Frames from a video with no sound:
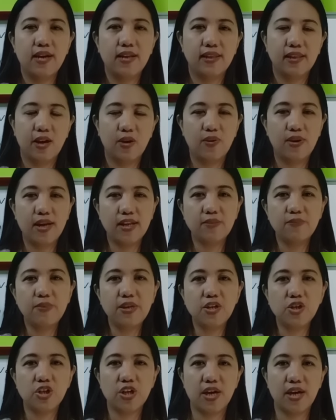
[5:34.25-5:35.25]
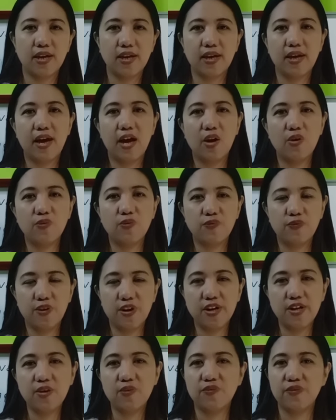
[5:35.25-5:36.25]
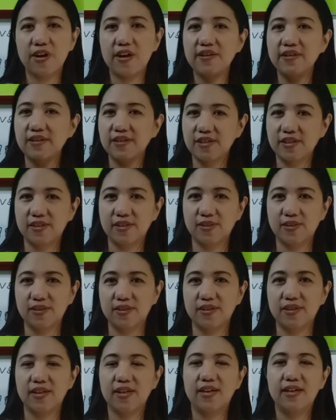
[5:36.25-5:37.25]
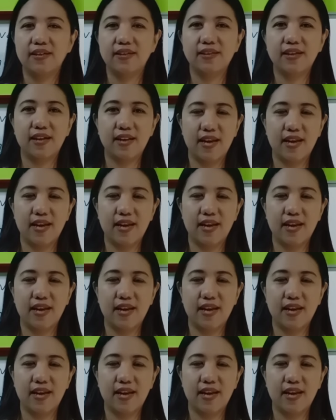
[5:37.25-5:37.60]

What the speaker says: Now, let me check how far you've understood the